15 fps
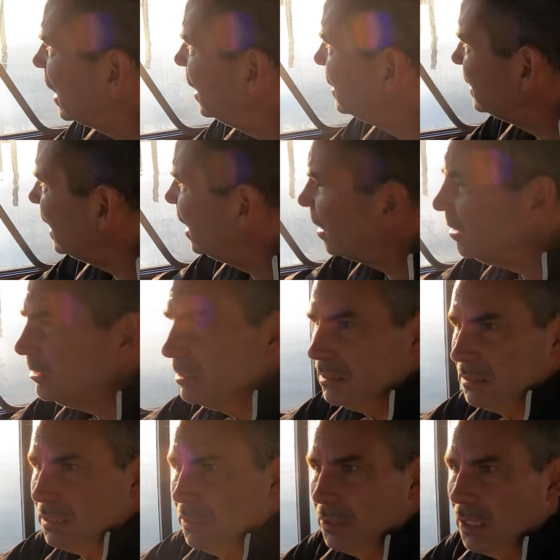Tides out
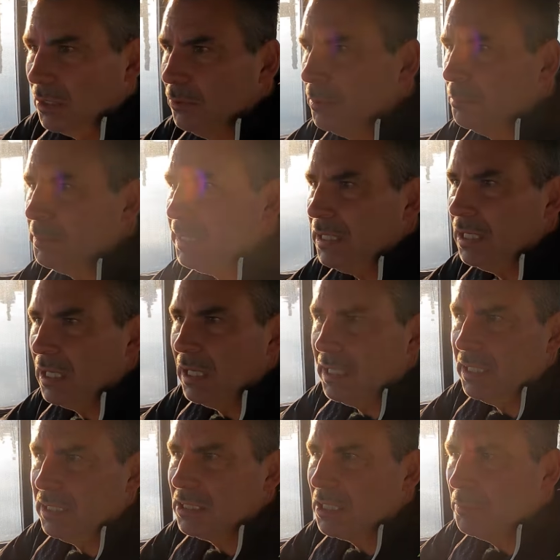will be
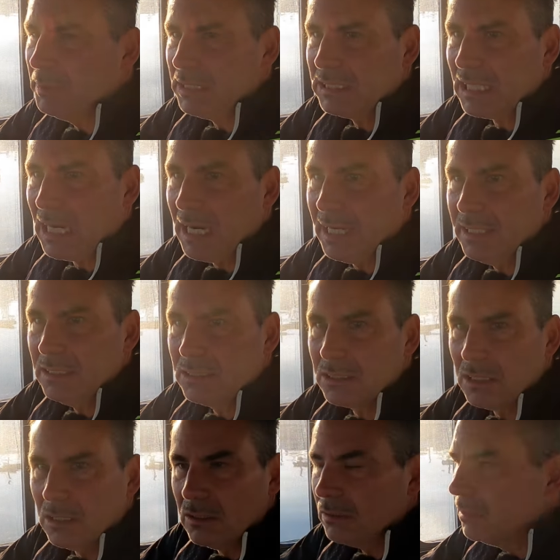incoming tides,
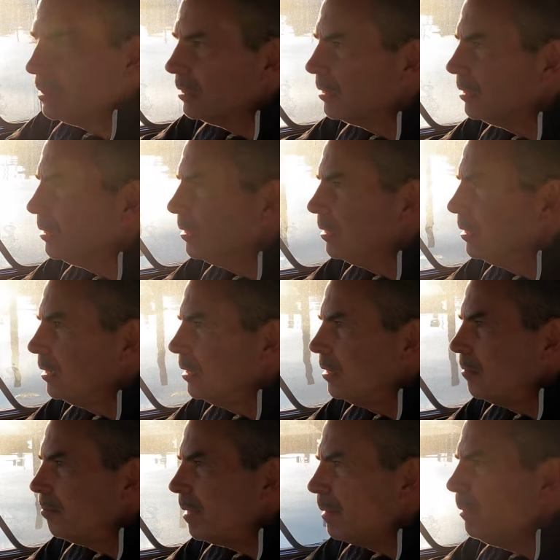so
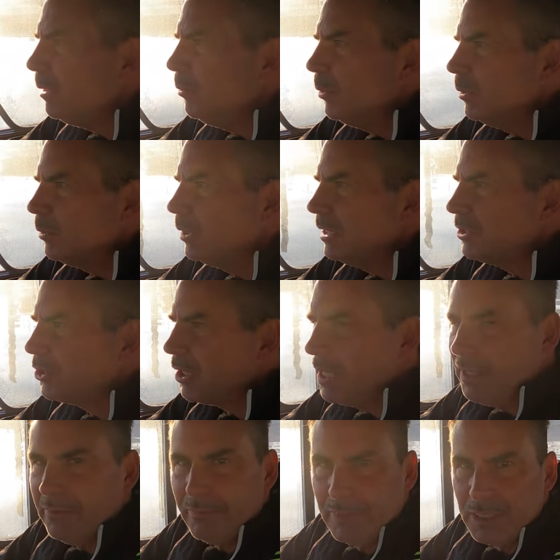maybe we will
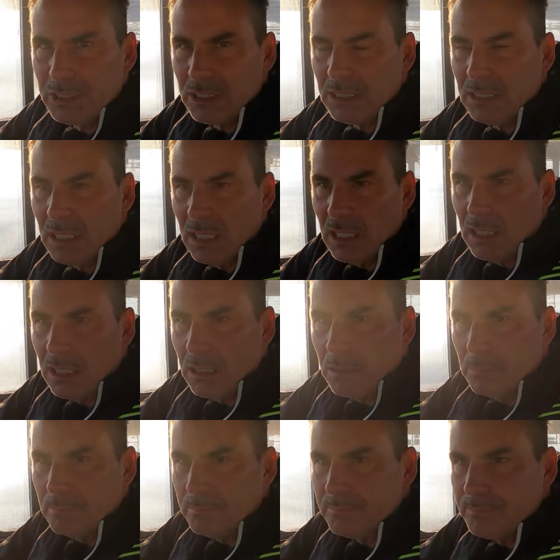try fishing
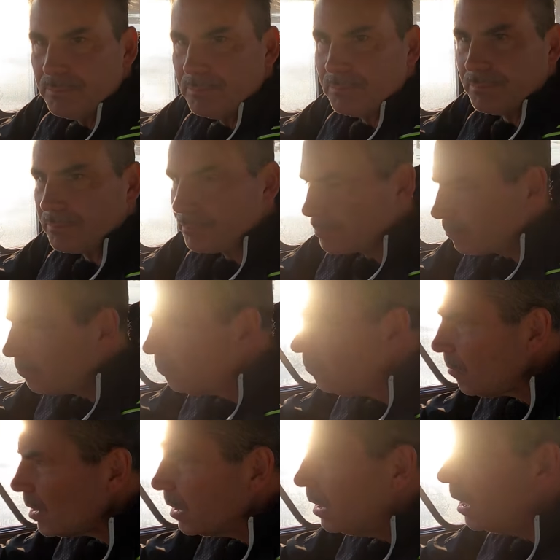
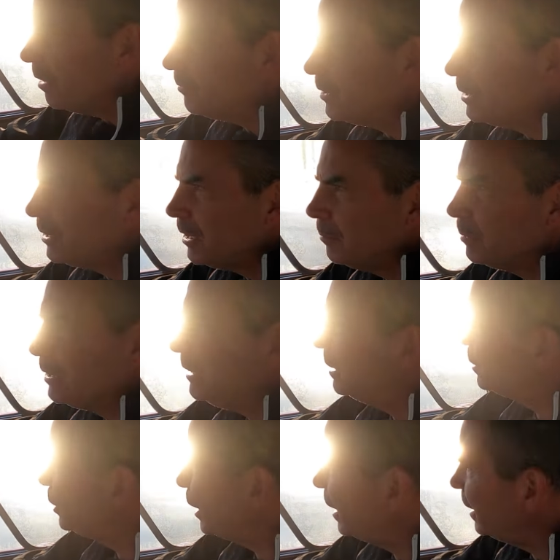off the tips of the
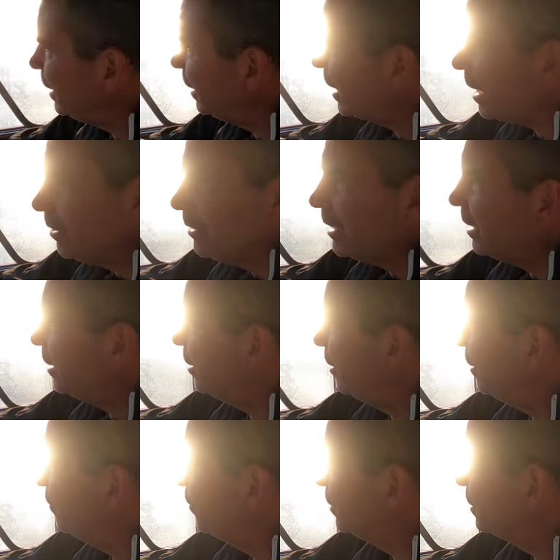jetty out in that
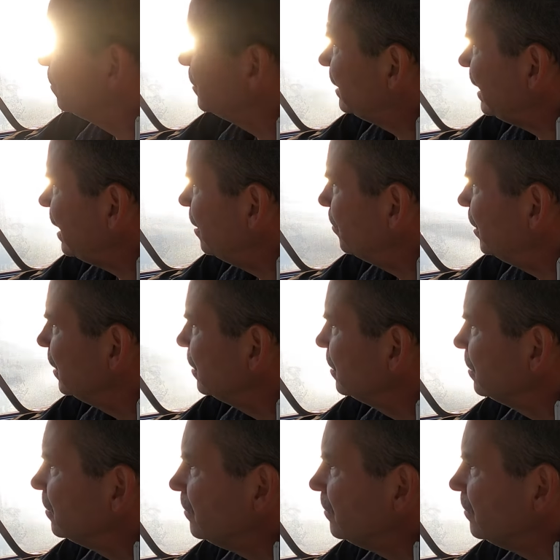area for some salmon.